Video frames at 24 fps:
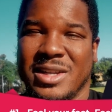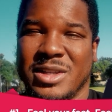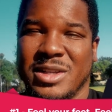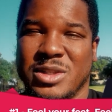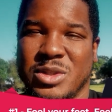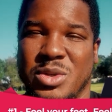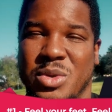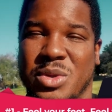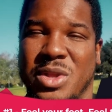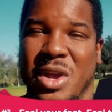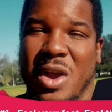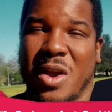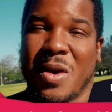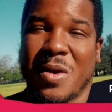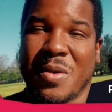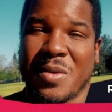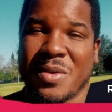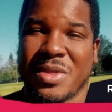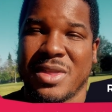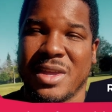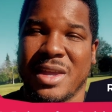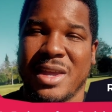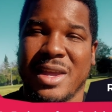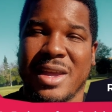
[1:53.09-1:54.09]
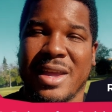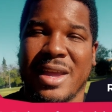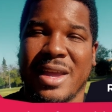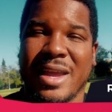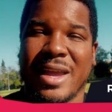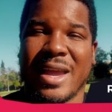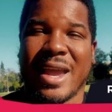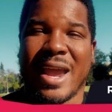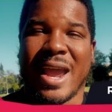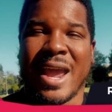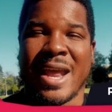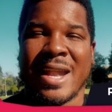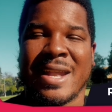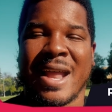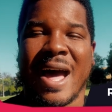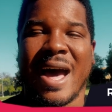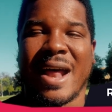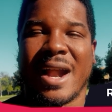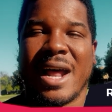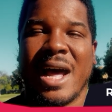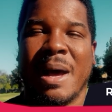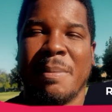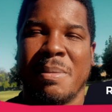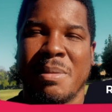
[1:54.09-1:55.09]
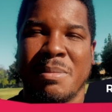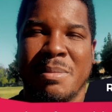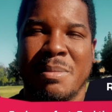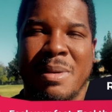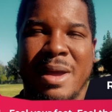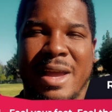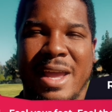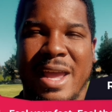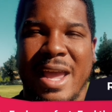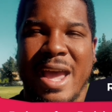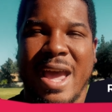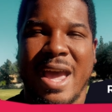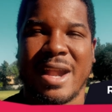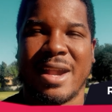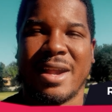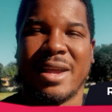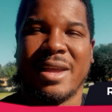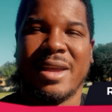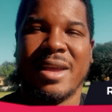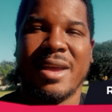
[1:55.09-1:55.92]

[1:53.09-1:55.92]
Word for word: to the earth and not up in my head